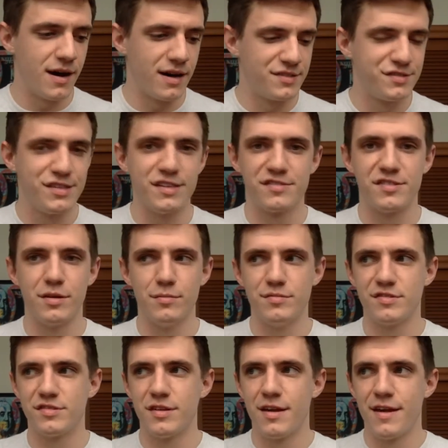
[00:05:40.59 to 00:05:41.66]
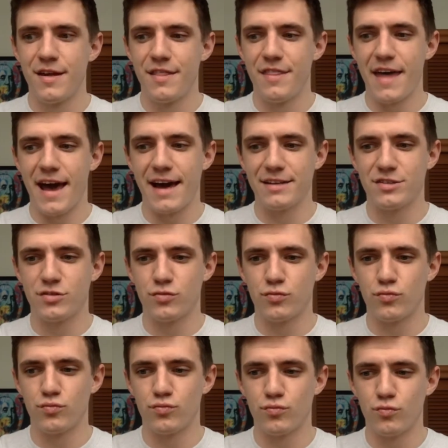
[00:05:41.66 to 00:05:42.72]
systems that
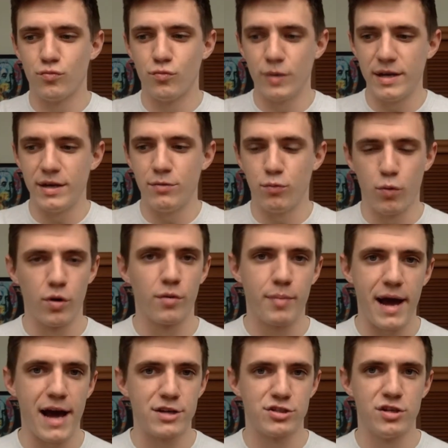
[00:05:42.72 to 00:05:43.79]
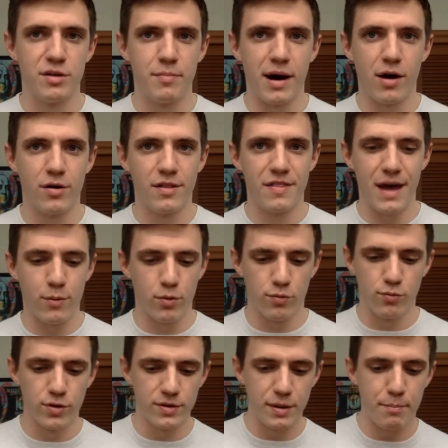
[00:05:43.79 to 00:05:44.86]
we weren't passionate about and that were
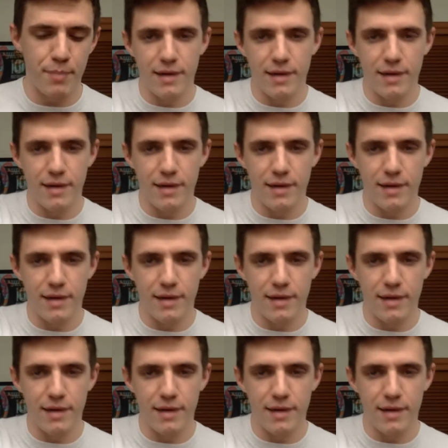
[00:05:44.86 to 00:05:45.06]
really